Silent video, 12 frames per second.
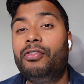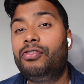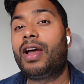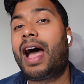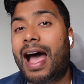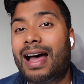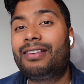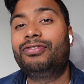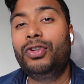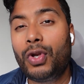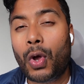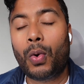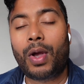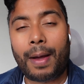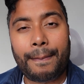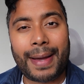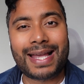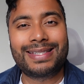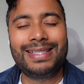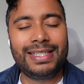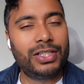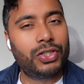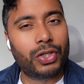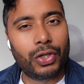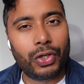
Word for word: if you have no capacity to